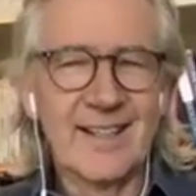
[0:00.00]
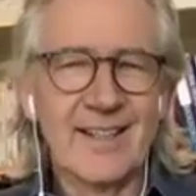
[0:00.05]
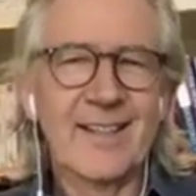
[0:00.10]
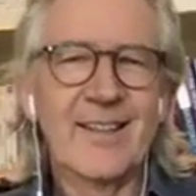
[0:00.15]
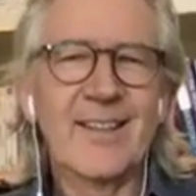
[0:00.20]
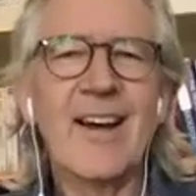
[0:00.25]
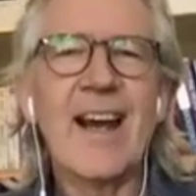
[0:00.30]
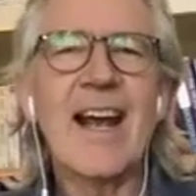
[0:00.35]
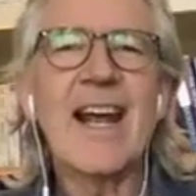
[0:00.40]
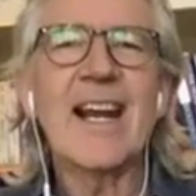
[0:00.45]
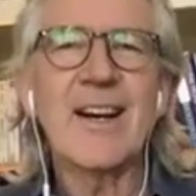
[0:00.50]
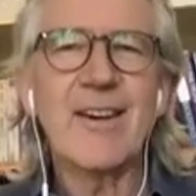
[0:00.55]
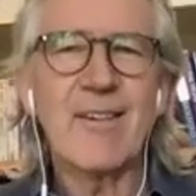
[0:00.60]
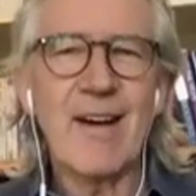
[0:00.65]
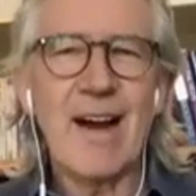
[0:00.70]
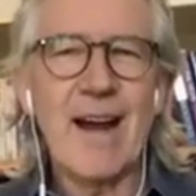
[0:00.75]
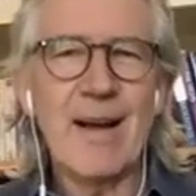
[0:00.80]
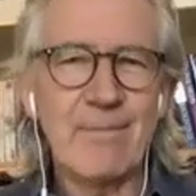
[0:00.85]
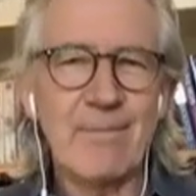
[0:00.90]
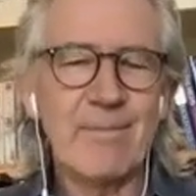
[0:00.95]
you know, 8
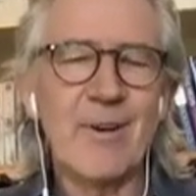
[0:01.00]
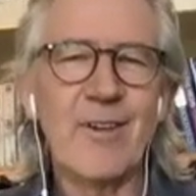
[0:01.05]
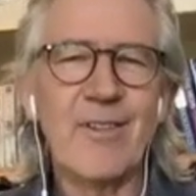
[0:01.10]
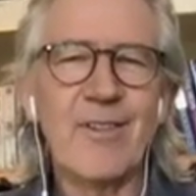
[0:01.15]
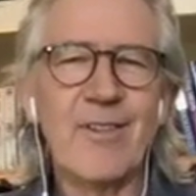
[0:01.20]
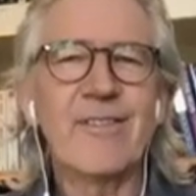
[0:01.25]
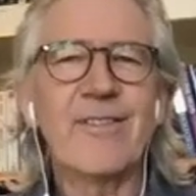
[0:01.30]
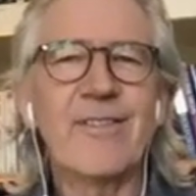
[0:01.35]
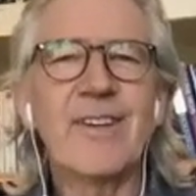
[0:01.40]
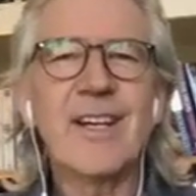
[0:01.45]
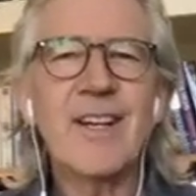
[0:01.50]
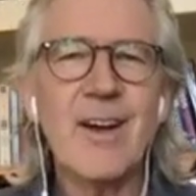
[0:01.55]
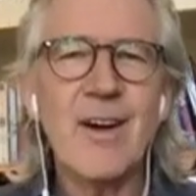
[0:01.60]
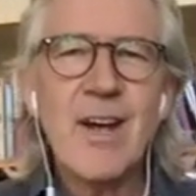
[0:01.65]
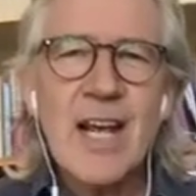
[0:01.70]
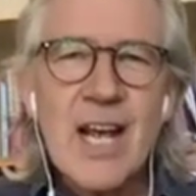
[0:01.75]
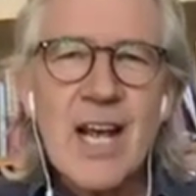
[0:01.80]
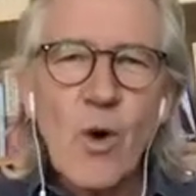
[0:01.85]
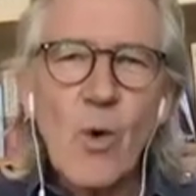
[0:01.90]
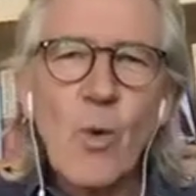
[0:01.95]
gram on the, you know,
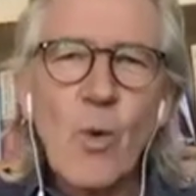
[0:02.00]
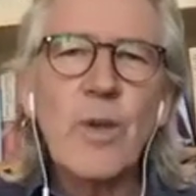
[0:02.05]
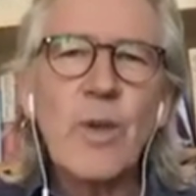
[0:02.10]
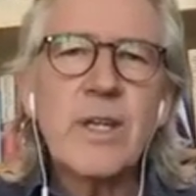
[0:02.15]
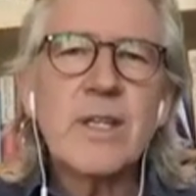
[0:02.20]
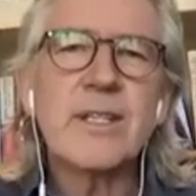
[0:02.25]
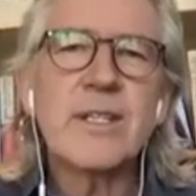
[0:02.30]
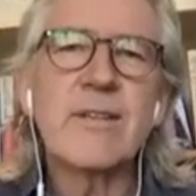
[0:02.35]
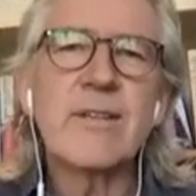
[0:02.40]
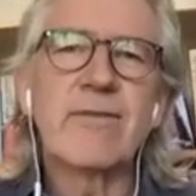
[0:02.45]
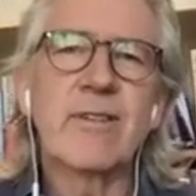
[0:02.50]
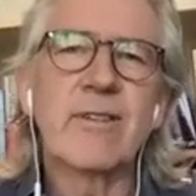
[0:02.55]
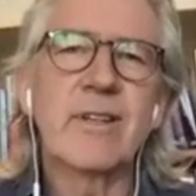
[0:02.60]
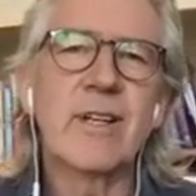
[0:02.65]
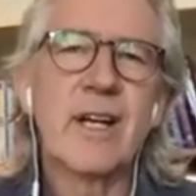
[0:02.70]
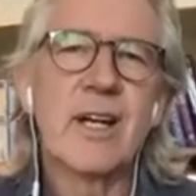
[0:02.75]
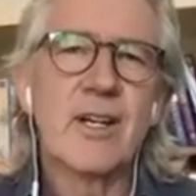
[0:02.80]
all these different